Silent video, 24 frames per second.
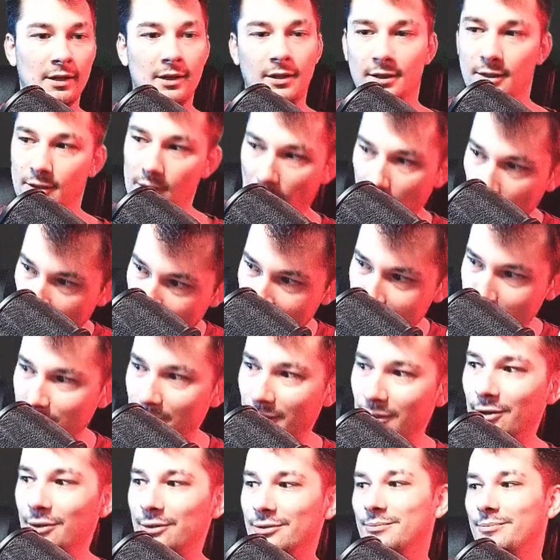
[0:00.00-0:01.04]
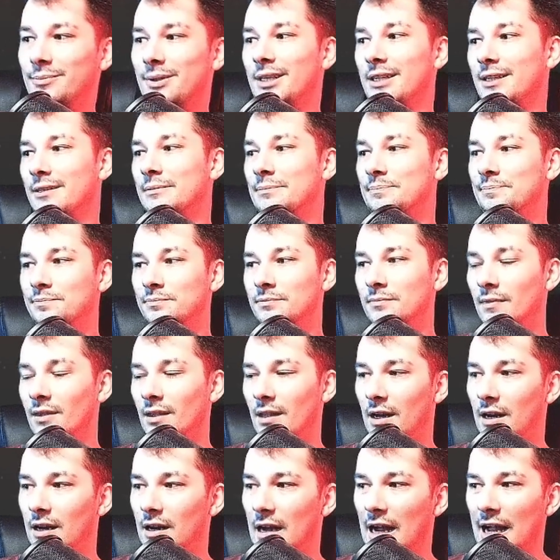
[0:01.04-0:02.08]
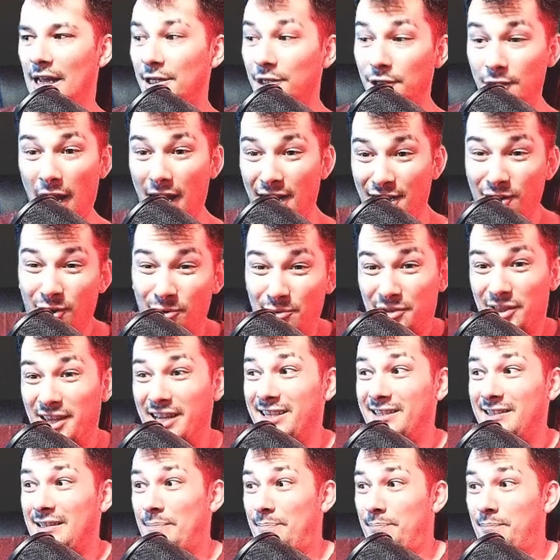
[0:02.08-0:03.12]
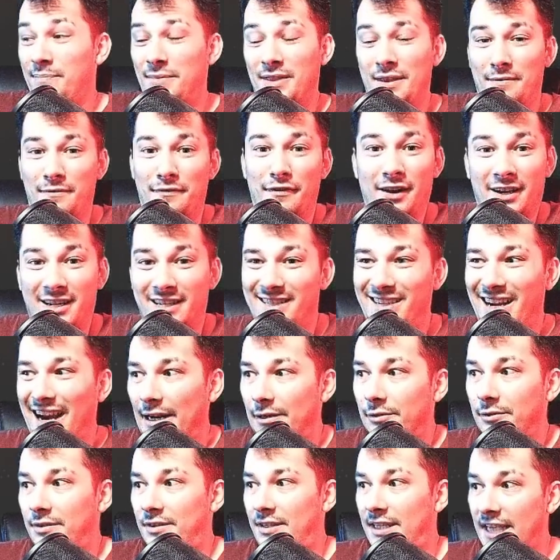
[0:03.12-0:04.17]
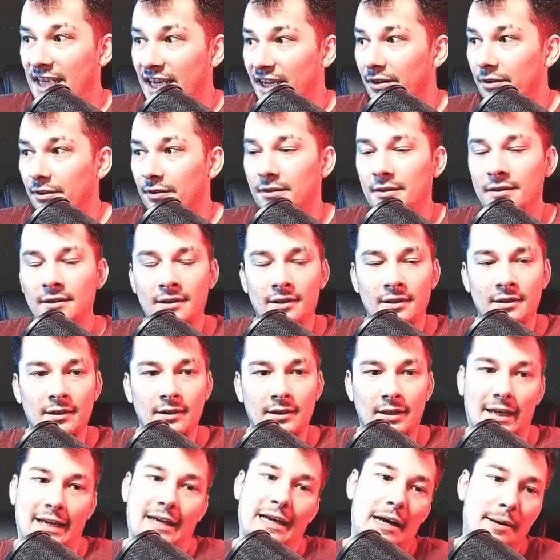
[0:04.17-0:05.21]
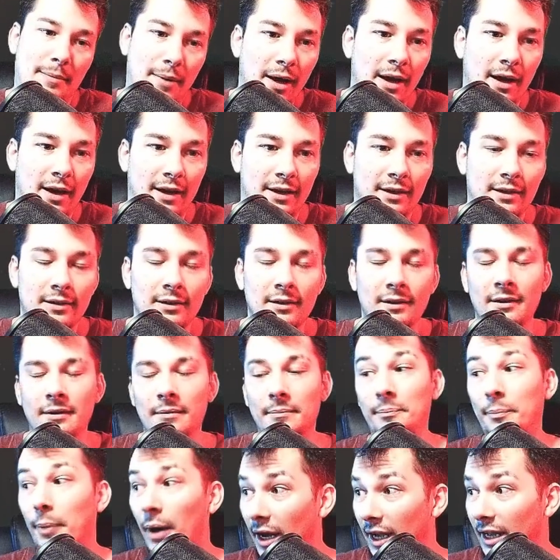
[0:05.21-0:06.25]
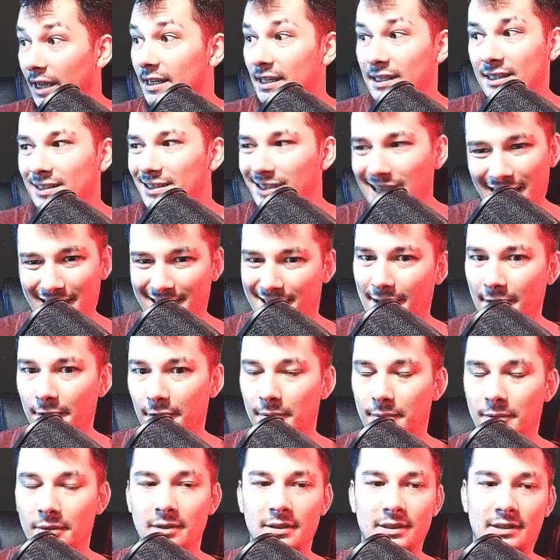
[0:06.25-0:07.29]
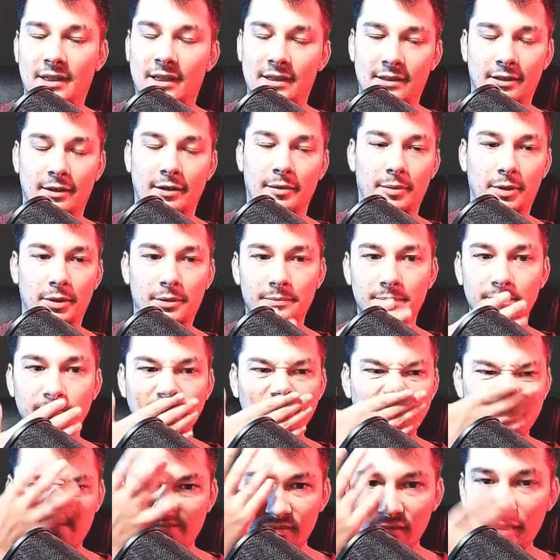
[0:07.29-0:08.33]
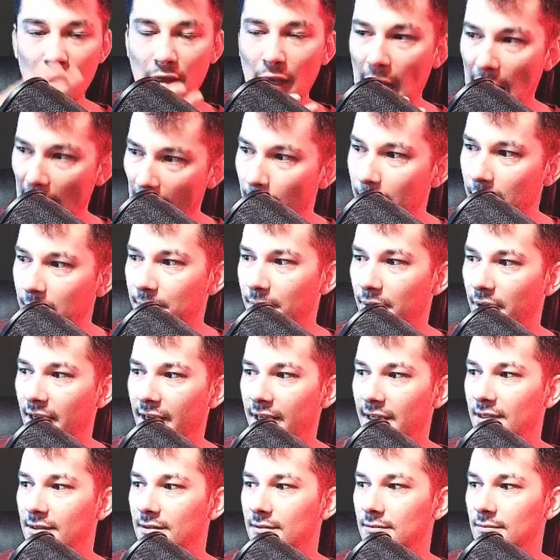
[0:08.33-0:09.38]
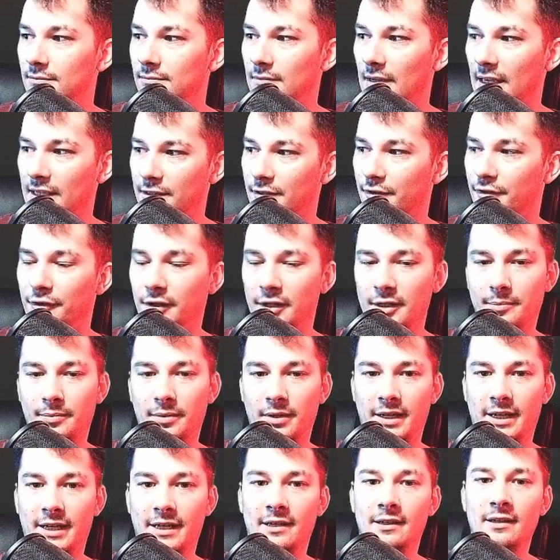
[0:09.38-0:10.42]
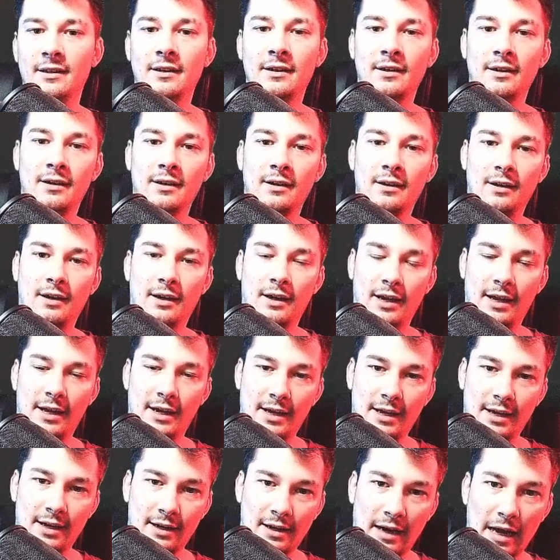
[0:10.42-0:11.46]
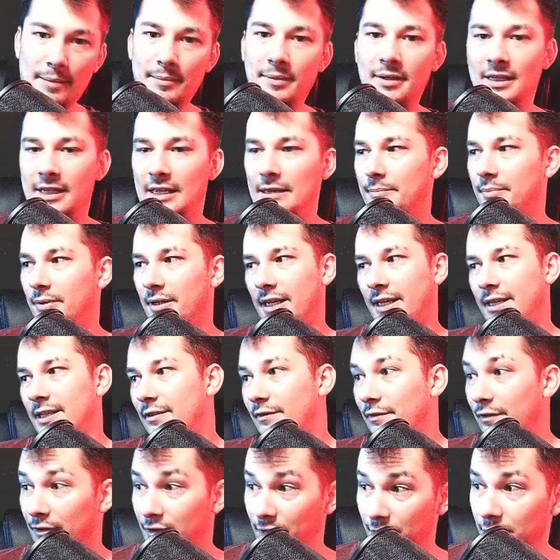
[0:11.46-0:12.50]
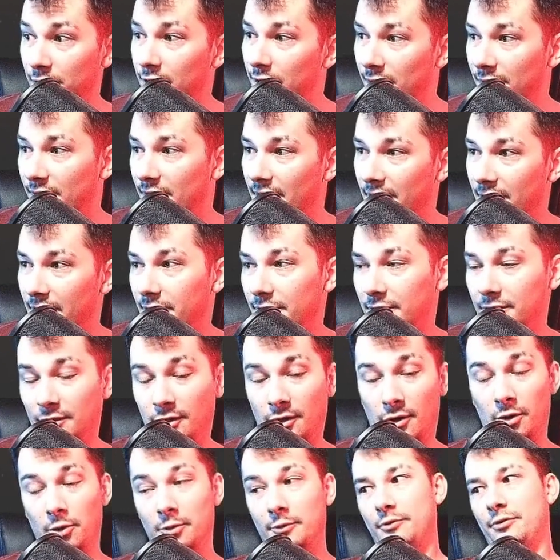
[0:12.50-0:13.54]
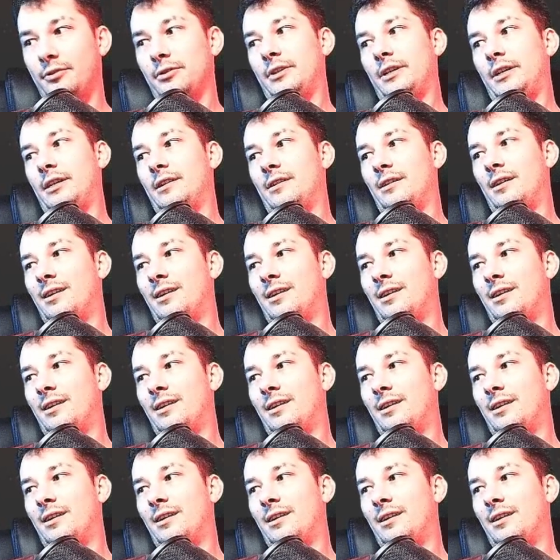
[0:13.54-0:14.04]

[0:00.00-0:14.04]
Sorry, Asmongold, but I don't think it's the fucking title of the year. Like, come on. But it's not terrible. It's not terrible. I would play it as a free-to-play, and I'm going to keep playing it for YouTube videos. Hopefully,